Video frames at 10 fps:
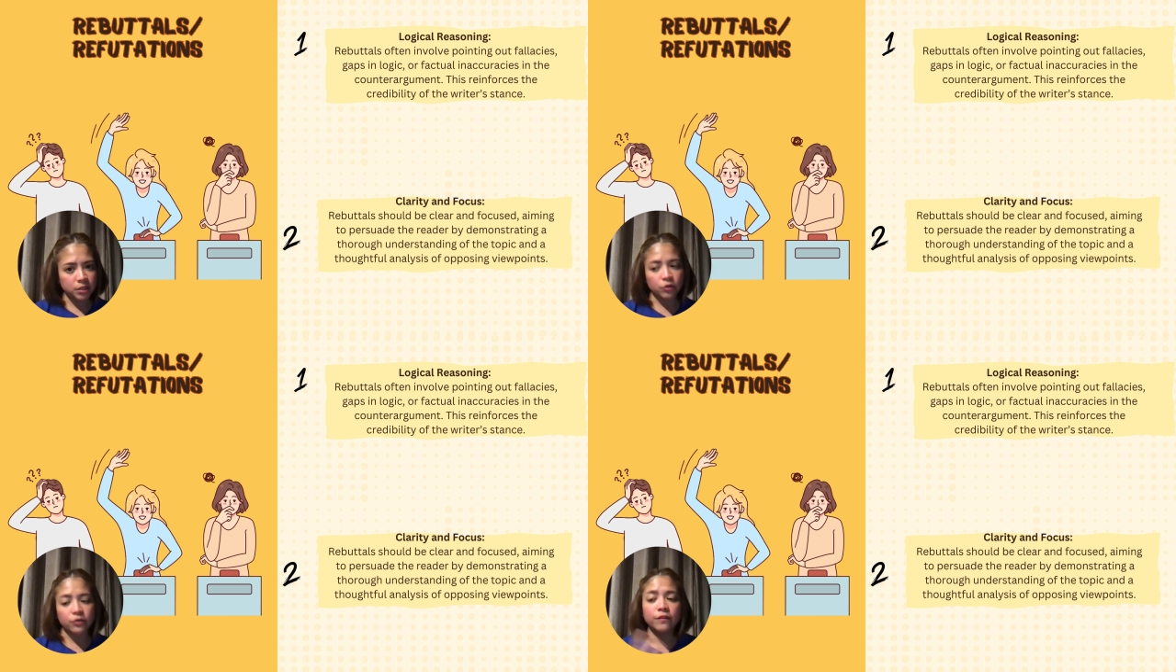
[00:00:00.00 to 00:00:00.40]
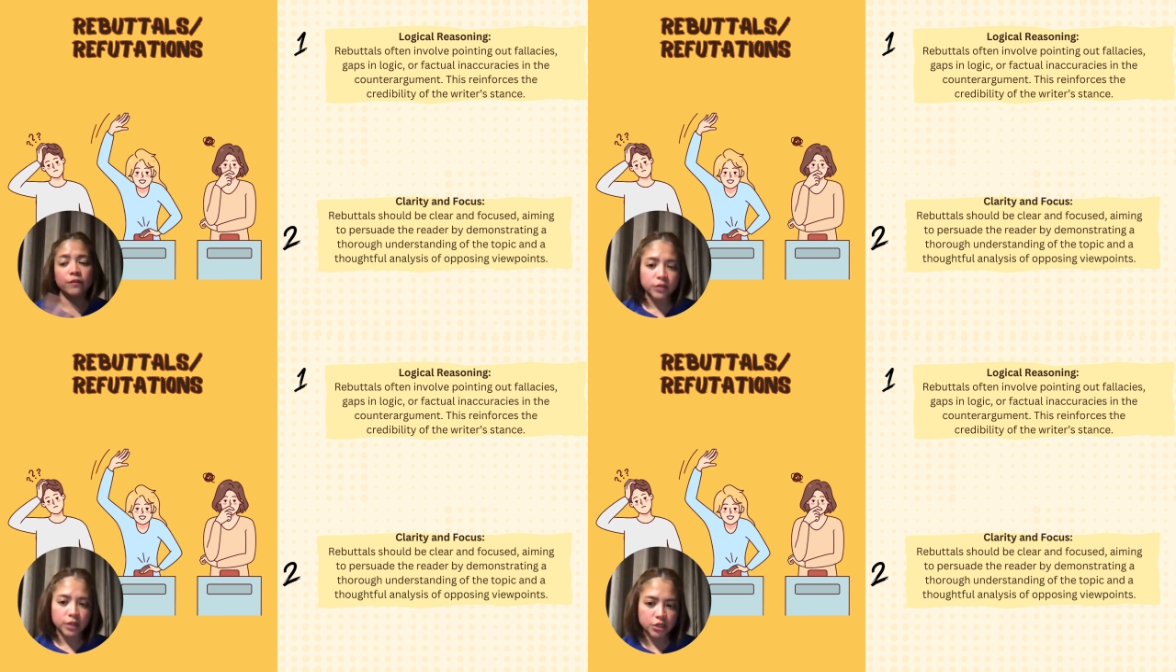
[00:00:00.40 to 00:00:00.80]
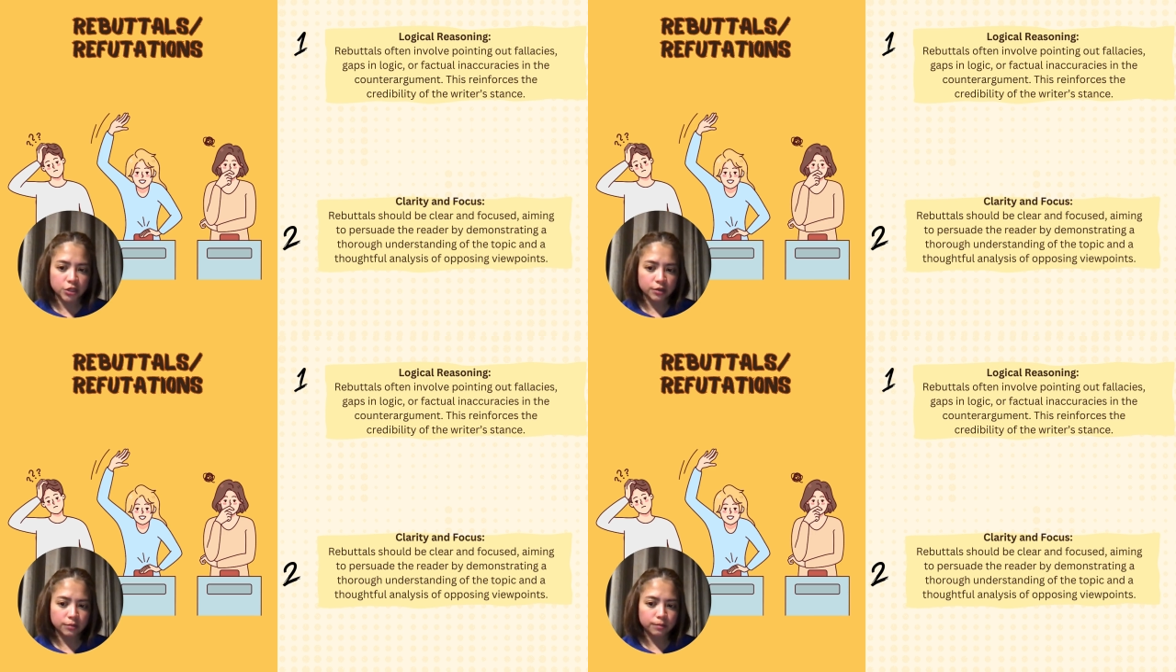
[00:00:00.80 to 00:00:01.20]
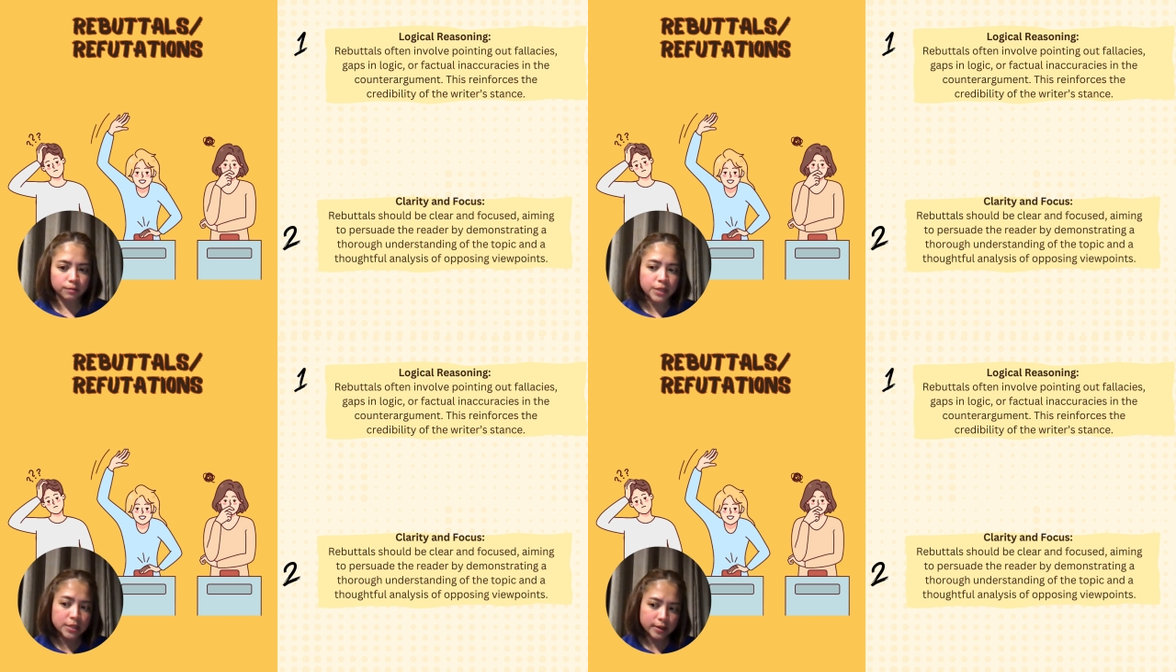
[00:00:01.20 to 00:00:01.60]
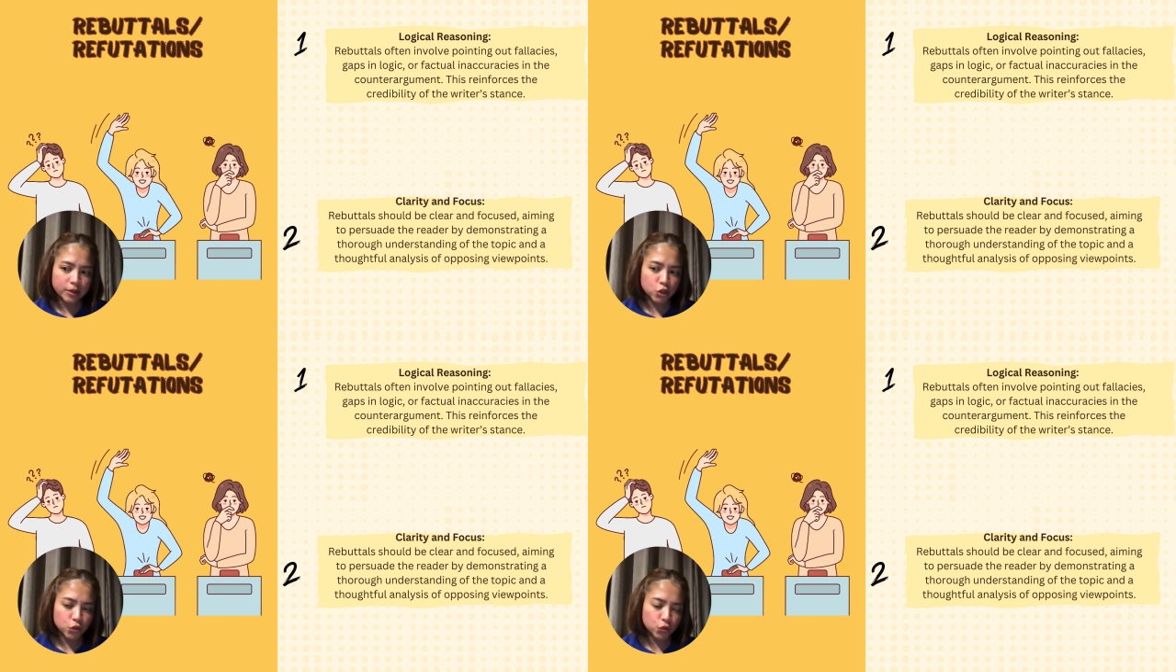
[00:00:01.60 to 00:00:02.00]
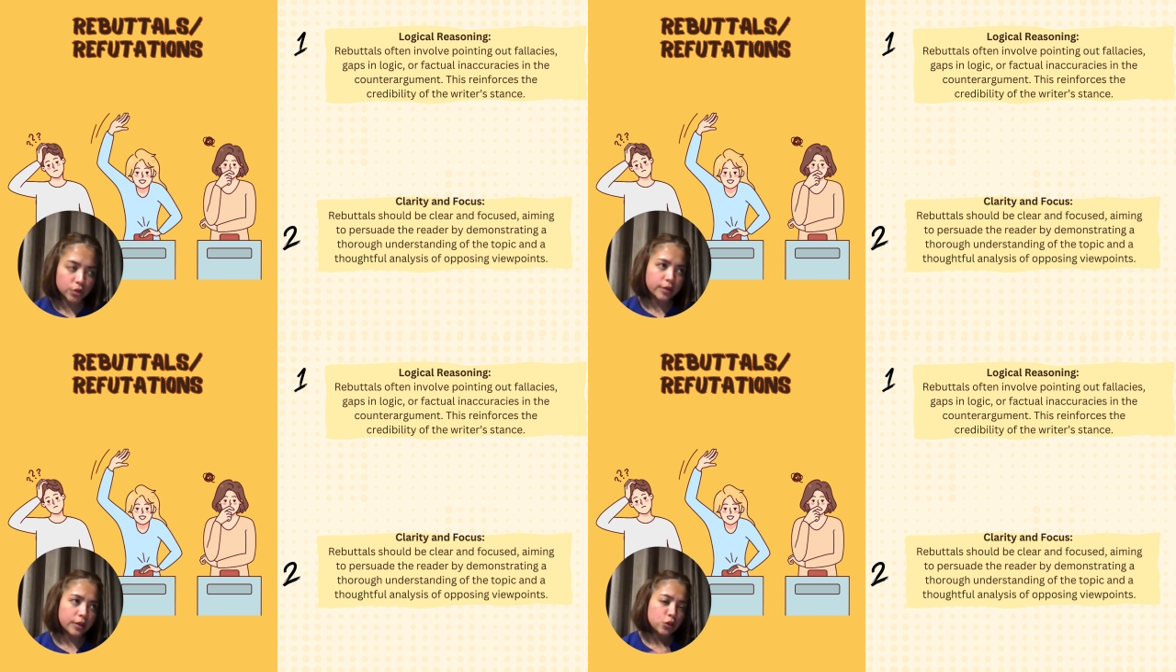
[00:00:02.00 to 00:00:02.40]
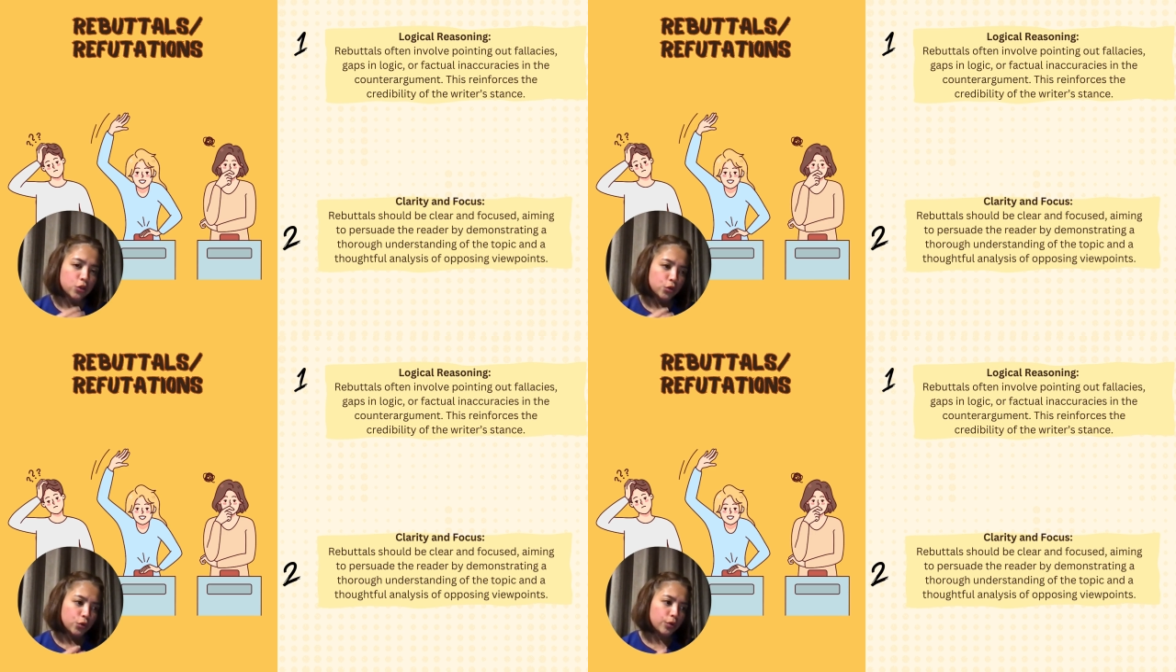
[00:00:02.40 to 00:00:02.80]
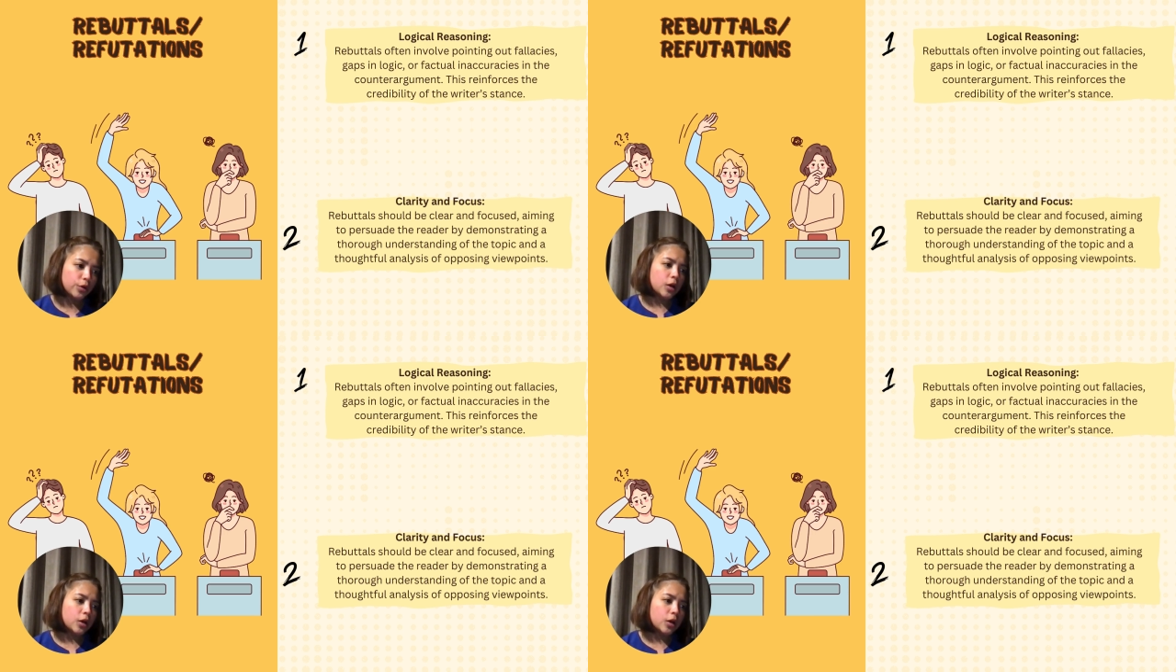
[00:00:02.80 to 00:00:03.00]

or refutation, please ensure that you